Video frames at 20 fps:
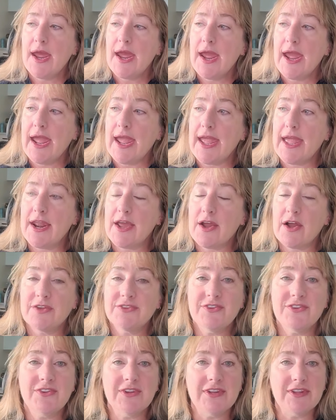And I got
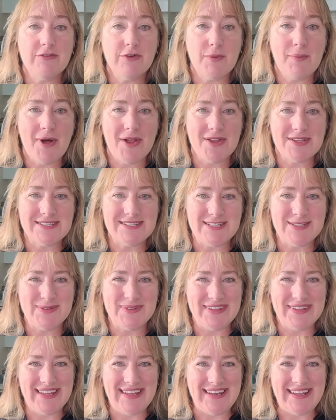to deliver a policy to
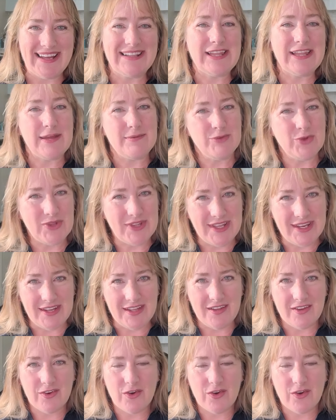a lady, a claim to a lady.